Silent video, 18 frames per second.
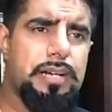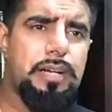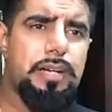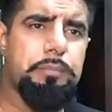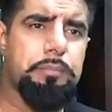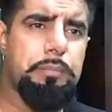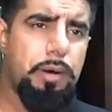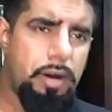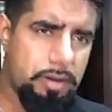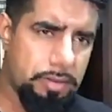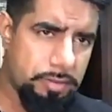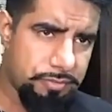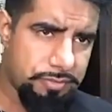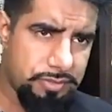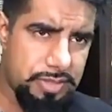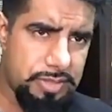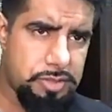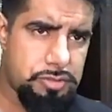that. I am part
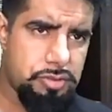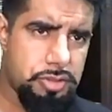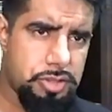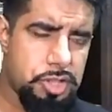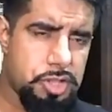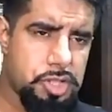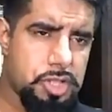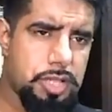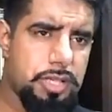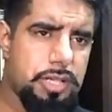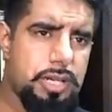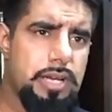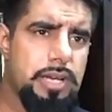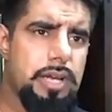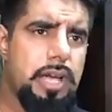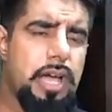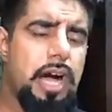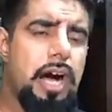of this tradition.
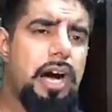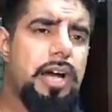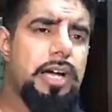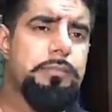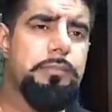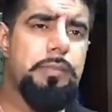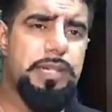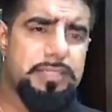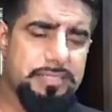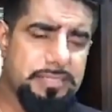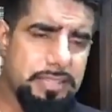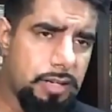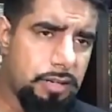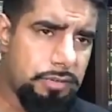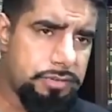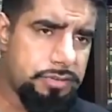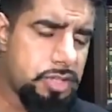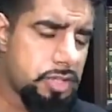I
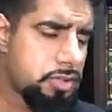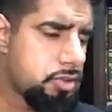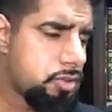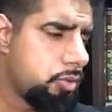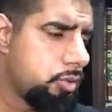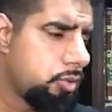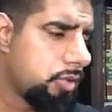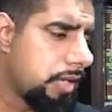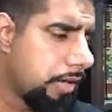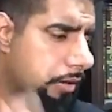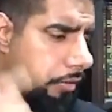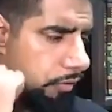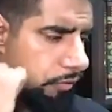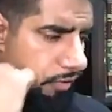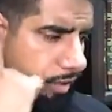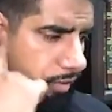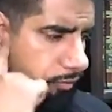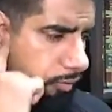myself, just to
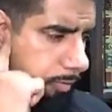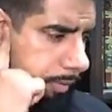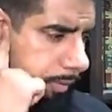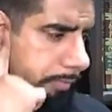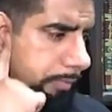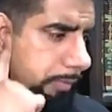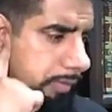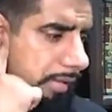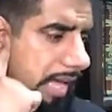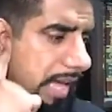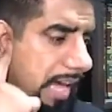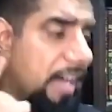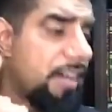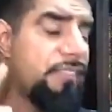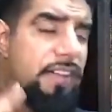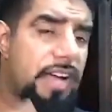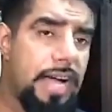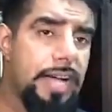clarify for people,
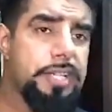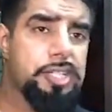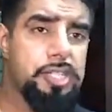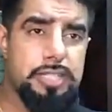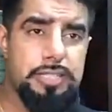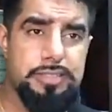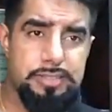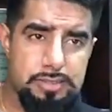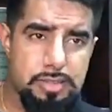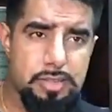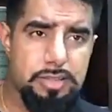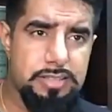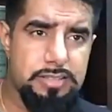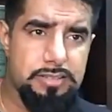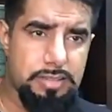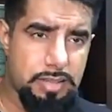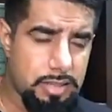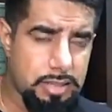have actually
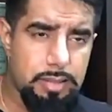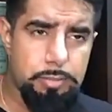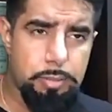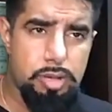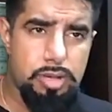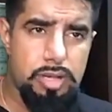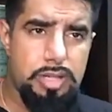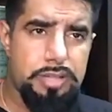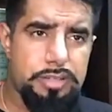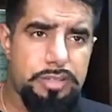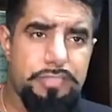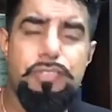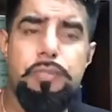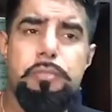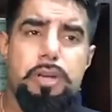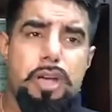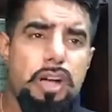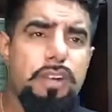studied Sahih Bukhari
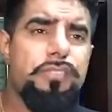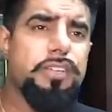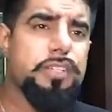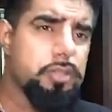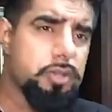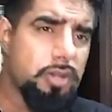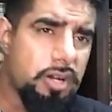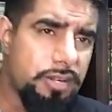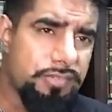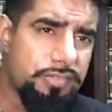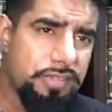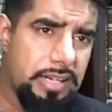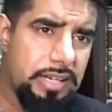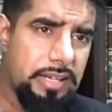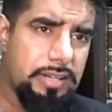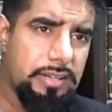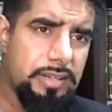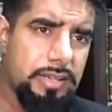from cover to
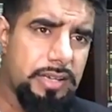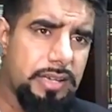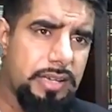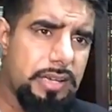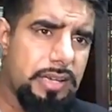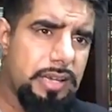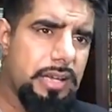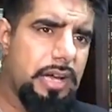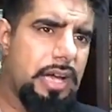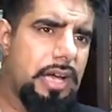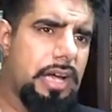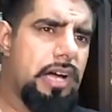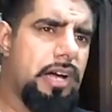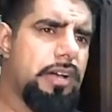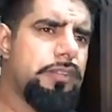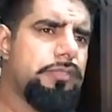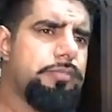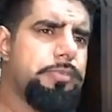cover.
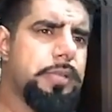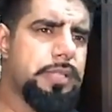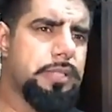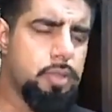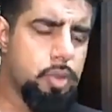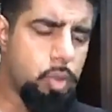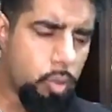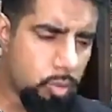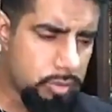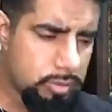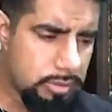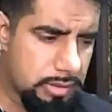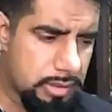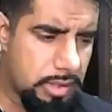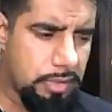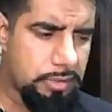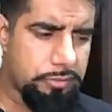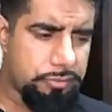I've been taught,
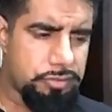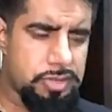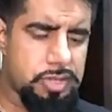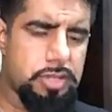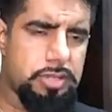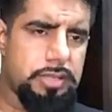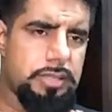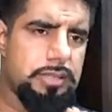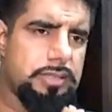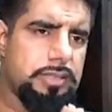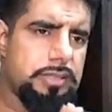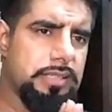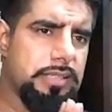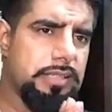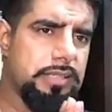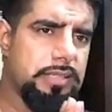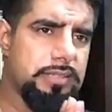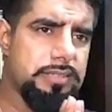I've studied
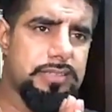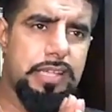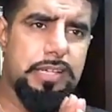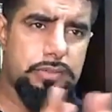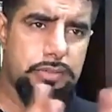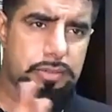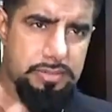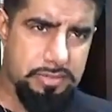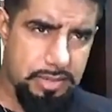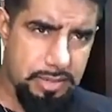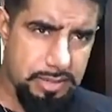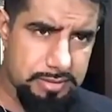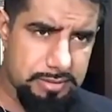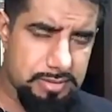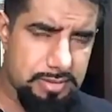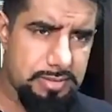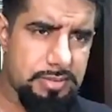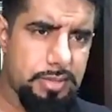the sacred
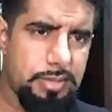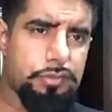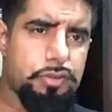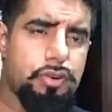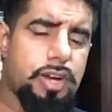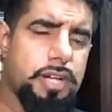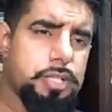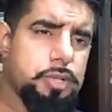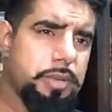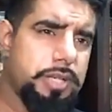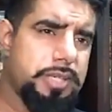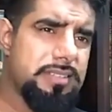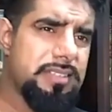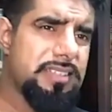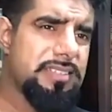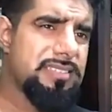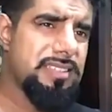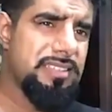sciences, I've
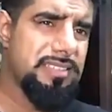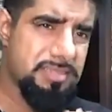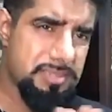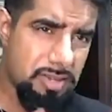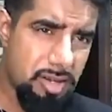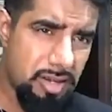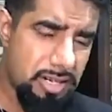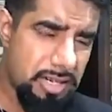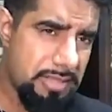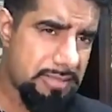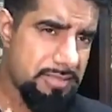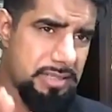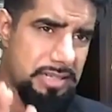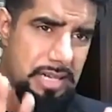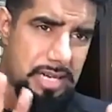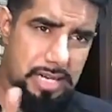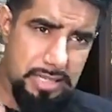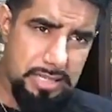graduated as a scholar,
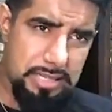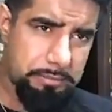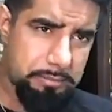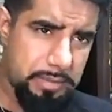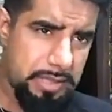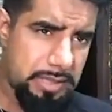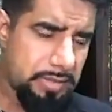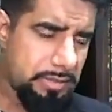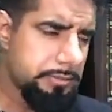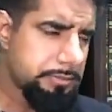as an alim